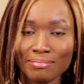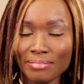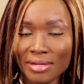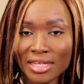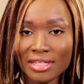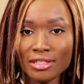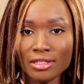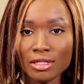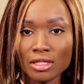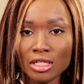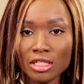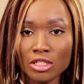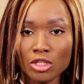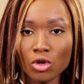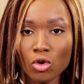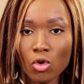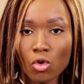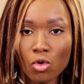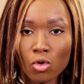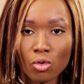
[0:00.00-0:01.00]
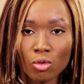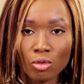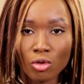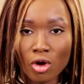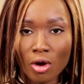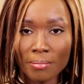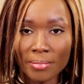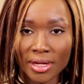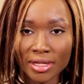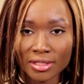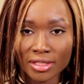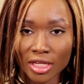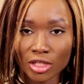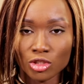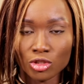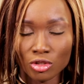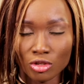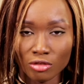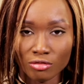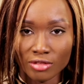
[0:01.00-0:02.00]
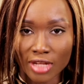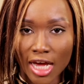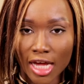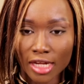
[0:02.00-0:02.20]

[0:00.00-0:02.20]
Basically, the whole comment section of